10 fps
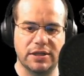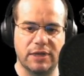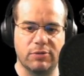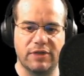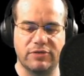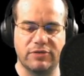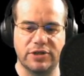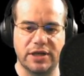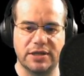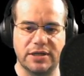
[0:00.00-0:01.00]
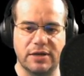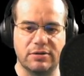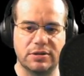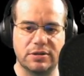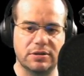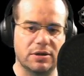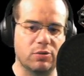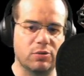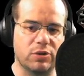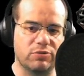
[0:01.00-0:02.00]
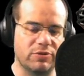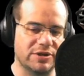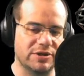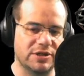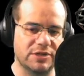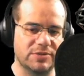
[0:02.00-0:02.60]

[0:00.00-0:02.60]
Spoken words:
that will average that out. We're probably 6%